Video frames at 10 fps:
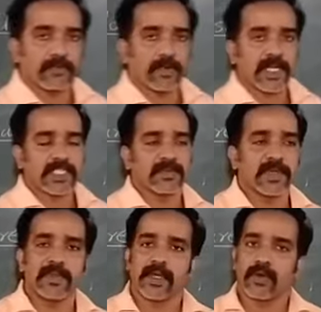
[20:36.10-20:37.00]
What is meant
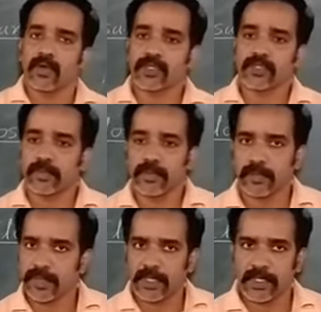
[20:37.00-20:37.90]
by closure
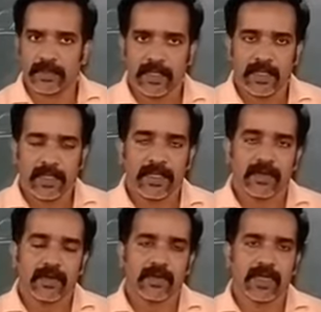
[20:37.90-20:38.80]
property?
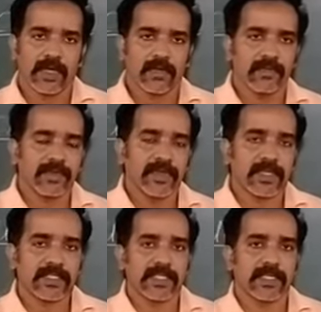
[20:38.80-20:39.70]
When we are
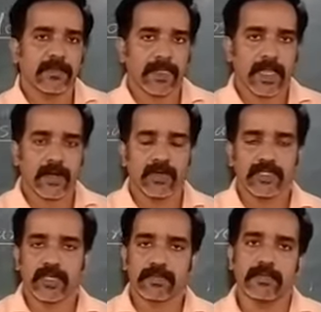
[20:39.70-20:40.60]
saying
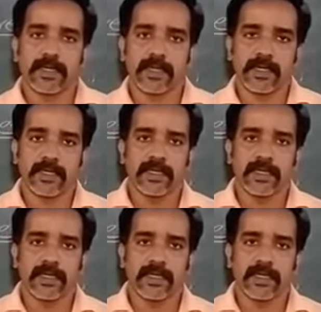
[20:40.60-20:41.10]
closure property,